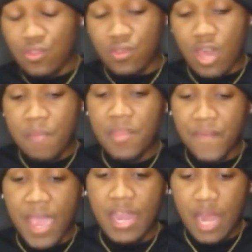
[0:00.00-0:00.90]
come to
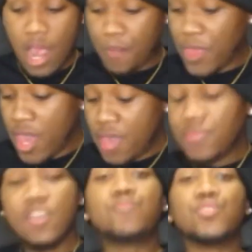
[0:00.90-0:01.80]
find out,
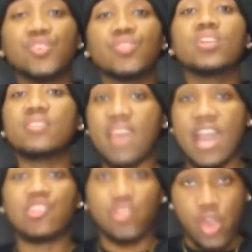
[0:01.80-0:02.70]
this reunion is
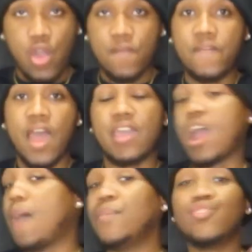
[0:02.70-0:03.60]
actually on
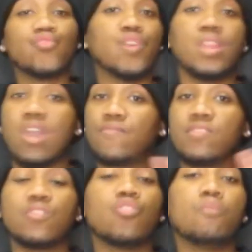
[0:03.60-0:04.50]
fire. I'm enjoying every
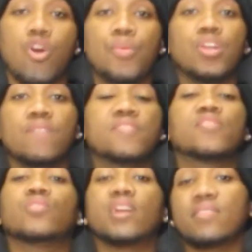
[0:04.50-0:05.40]
single moment of it,
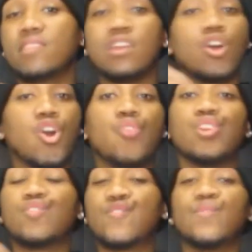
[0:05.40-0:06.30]
so let's get on
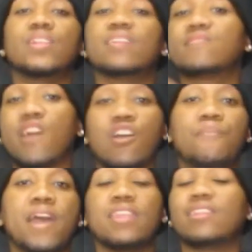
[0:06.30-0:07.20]
into it. Let's talk
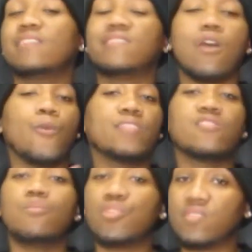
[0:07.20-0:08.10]
about it. Let's not waste
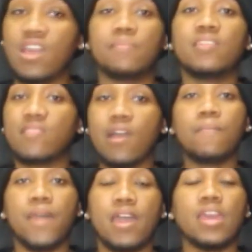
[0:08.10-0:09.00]
no more time. Let's talk
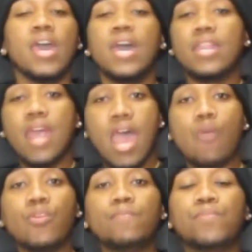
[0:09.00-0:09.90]
about it.
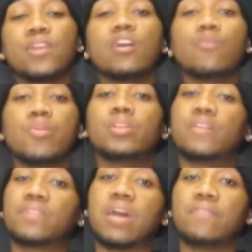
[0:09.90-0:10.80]
Now, we pick up where we
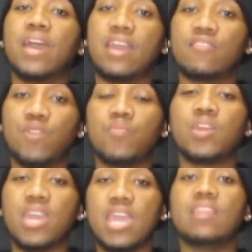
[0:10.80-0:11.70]
left off last week
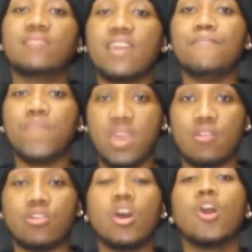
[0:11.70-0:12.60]
with Candace and
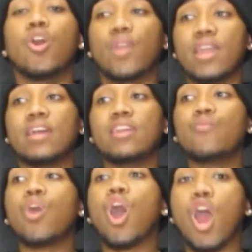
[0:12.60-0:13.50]
Mia. Okay, now they
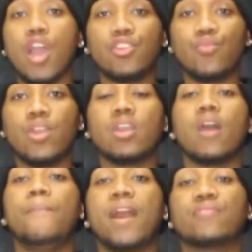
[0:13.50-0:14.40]
were arguing
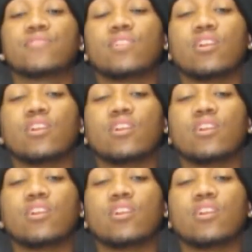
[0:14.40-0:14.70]
about